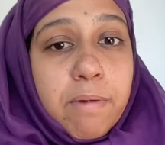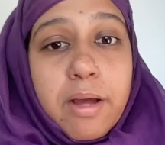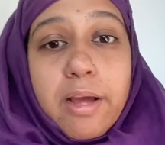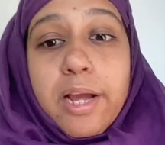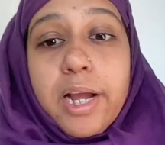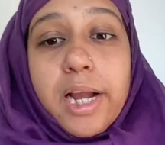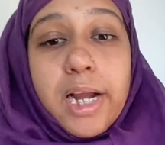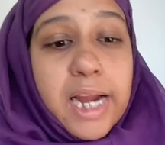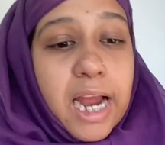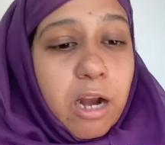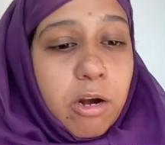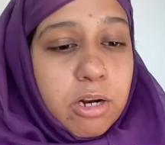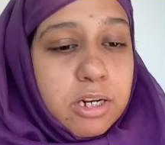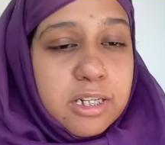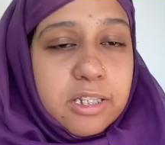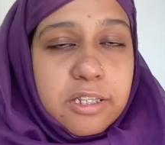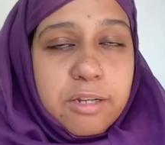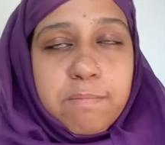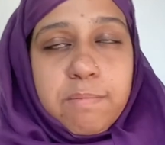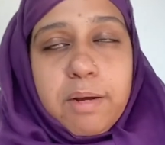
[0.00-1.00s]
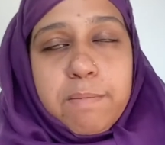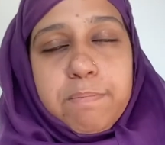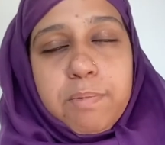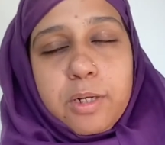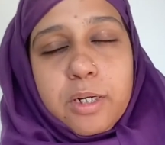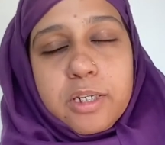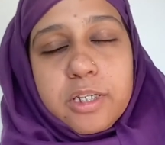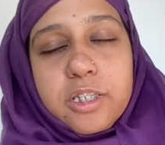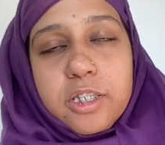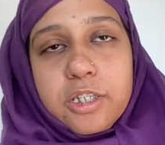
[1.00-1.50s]
my characters in my
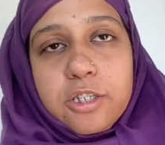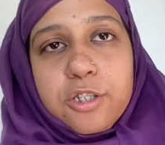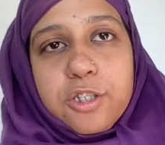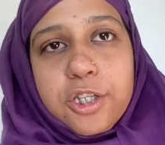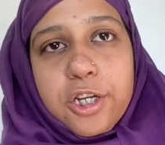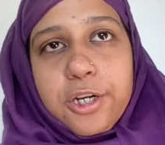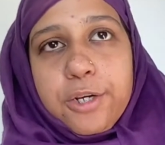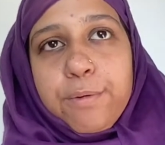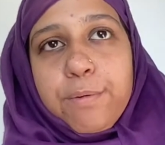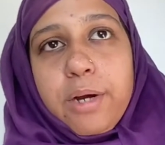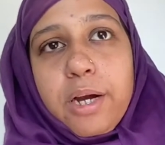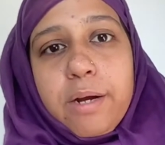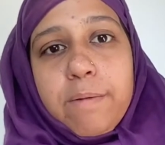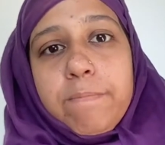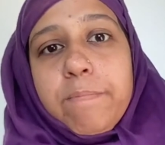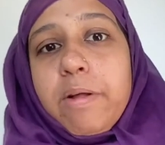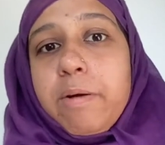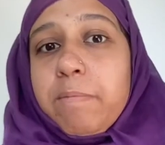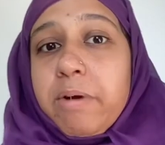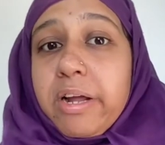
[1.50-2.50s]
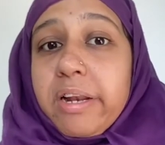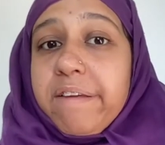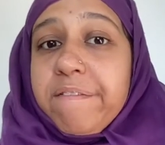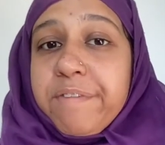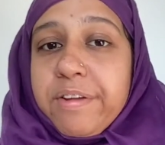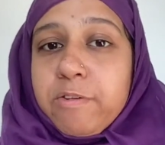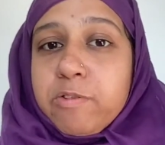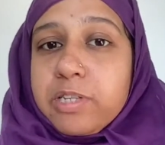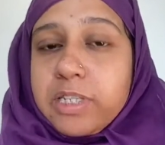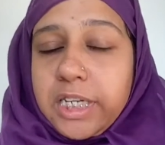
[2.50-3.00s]
books. So Amani
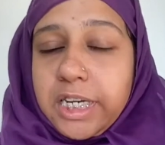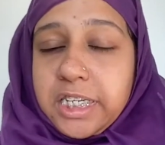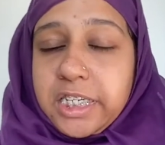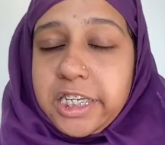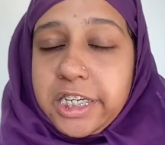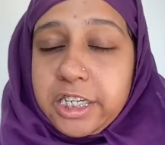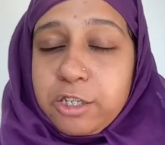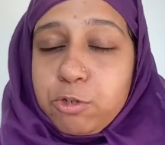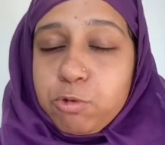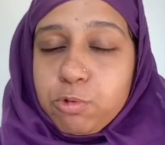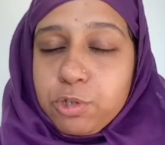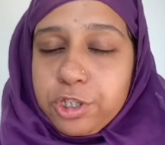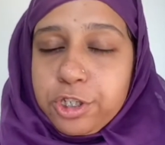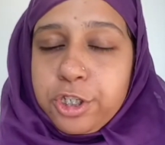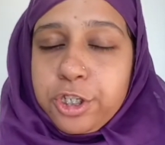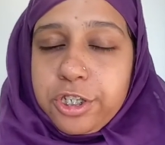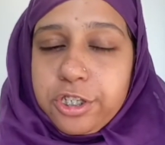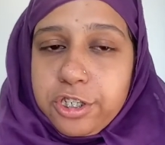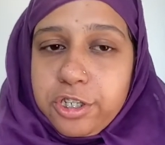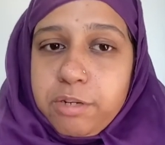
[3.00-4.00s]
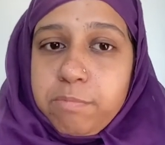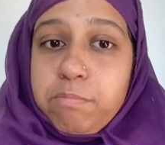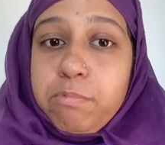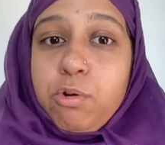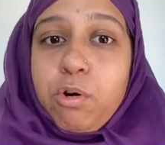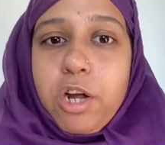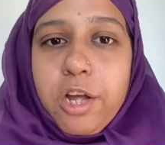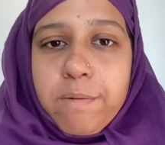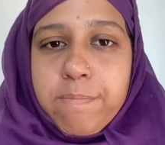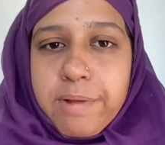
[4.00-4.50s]
feels like she can talk to Huda
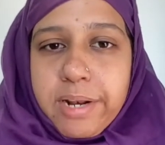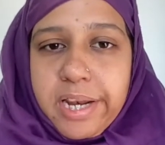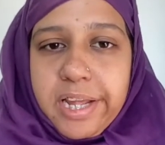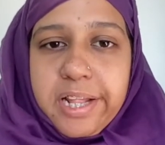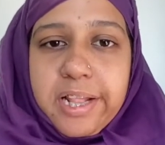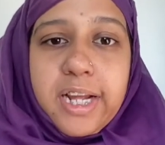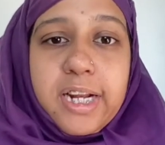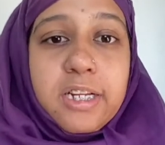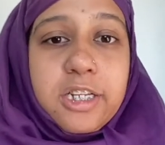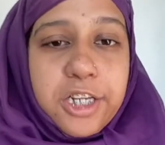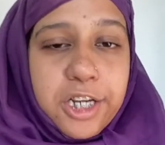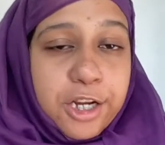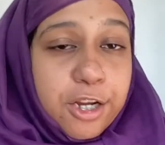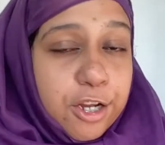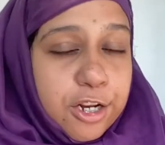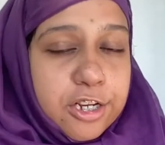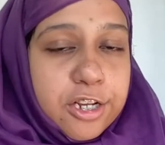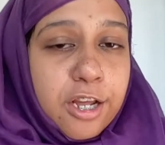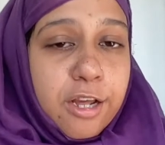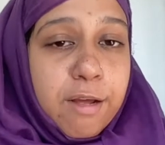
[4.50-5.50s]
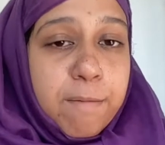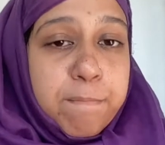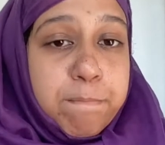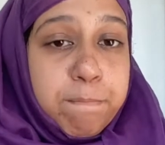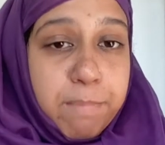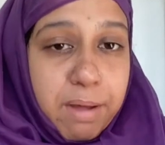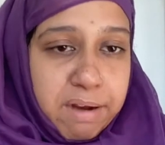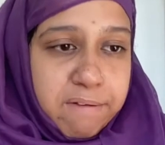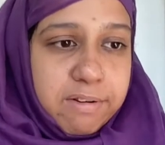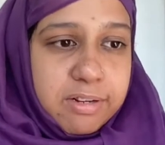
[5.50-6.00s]
more openly than she could her
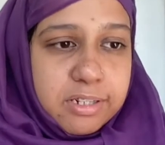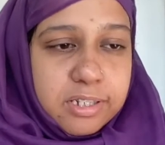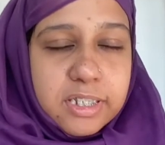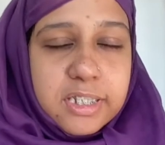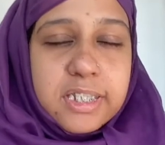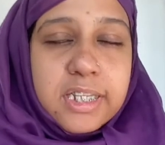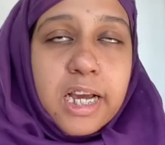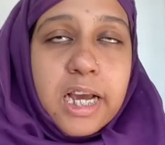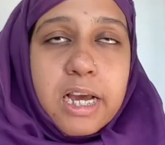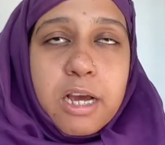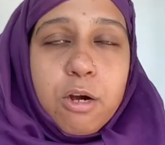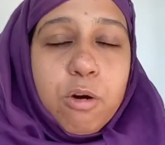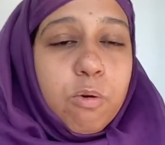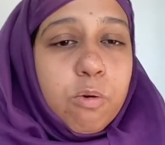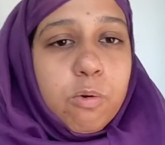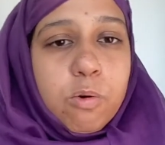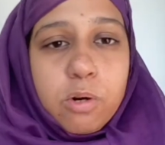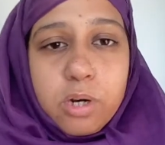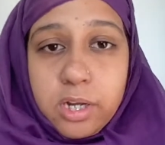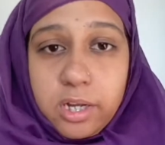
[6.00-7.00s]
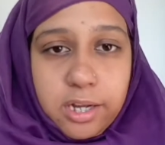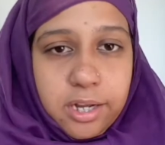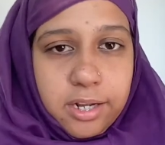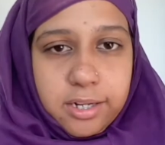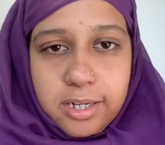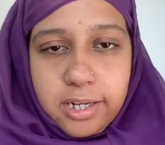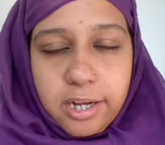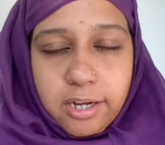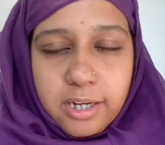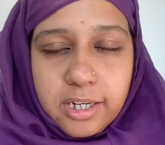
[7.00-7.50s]
parents or her
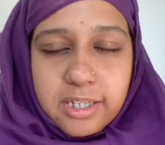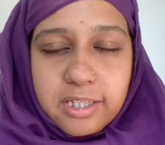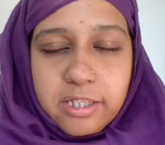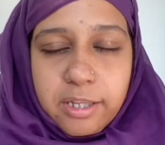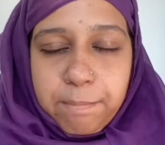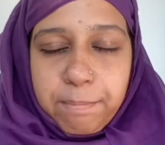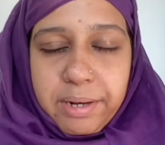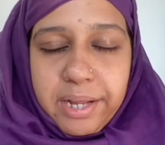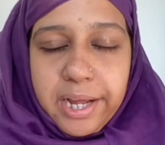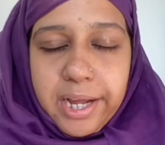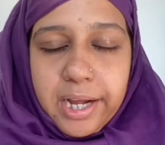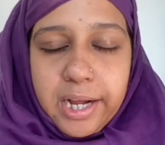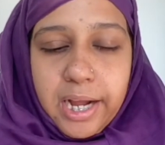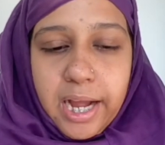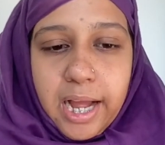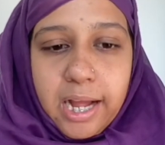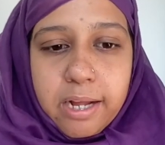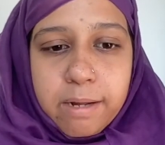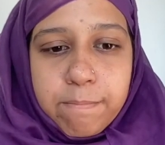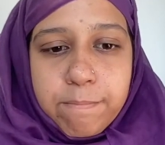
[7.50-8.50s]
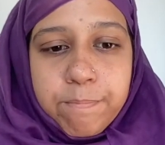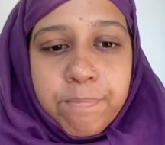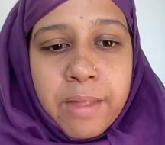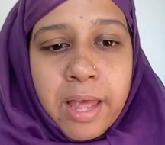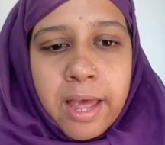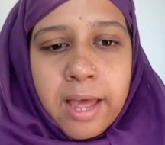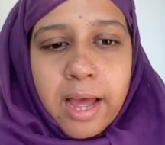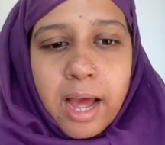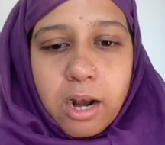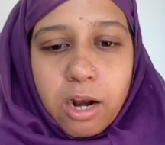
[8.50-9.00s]
younger sibling. And
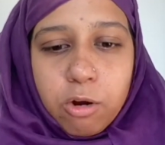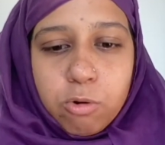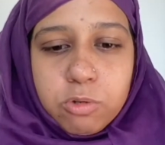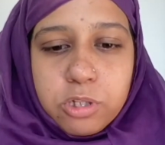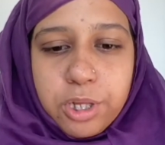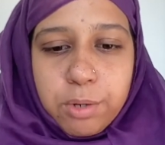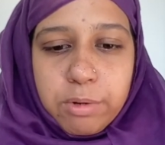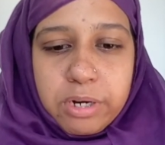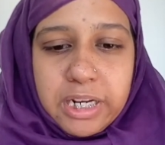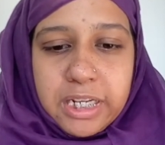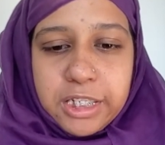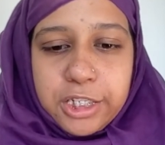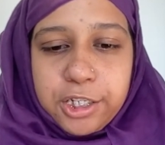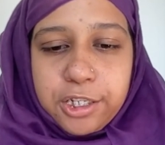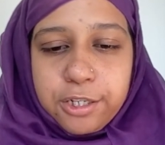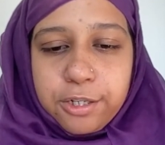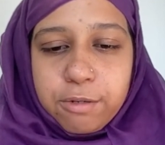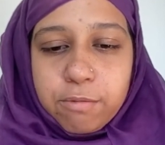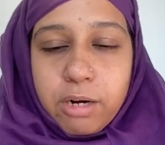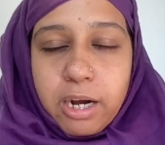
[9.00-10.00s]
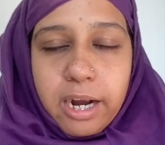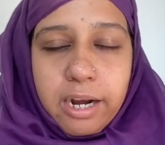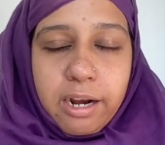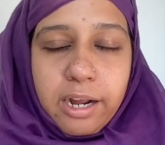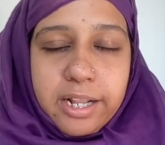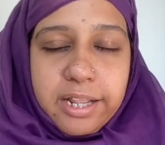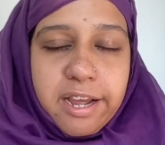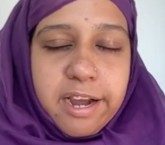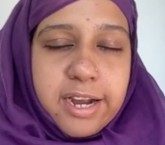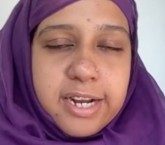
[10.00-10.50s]
I also wanted to
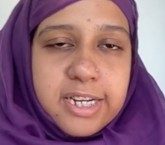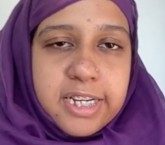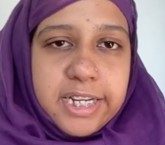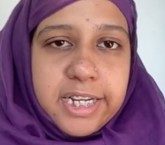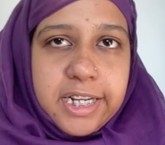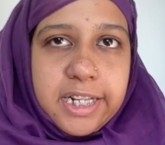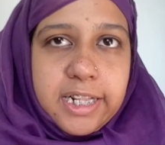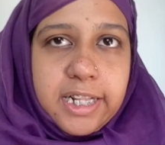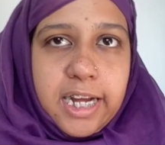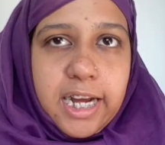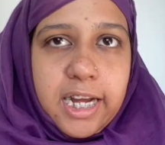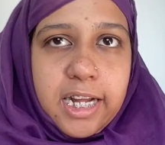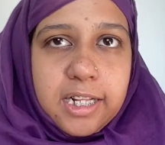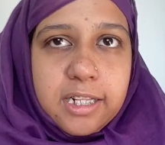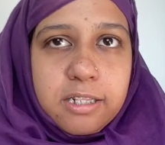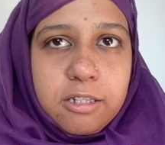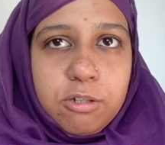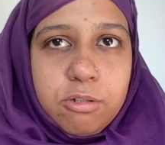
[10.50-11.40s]
highlight the idea that